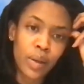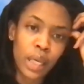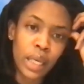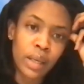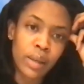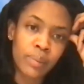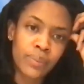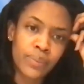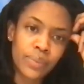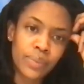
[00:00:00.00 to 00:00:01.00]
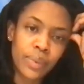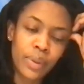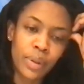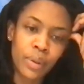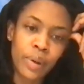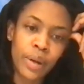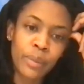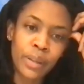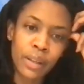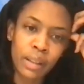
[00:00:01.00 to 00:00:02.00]
Um, you know, while
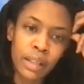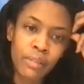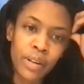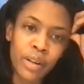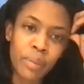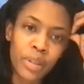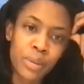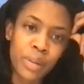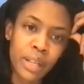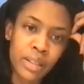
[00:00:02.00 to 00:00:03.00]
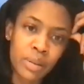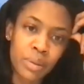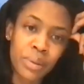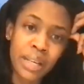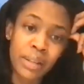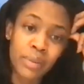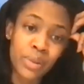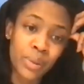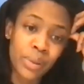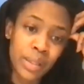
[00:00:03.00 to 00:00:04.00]
being like very much erased as creative
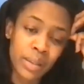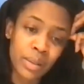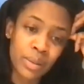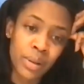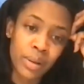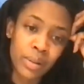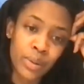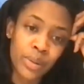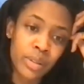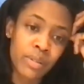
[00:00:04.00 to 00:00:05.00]
sources or uh, sources of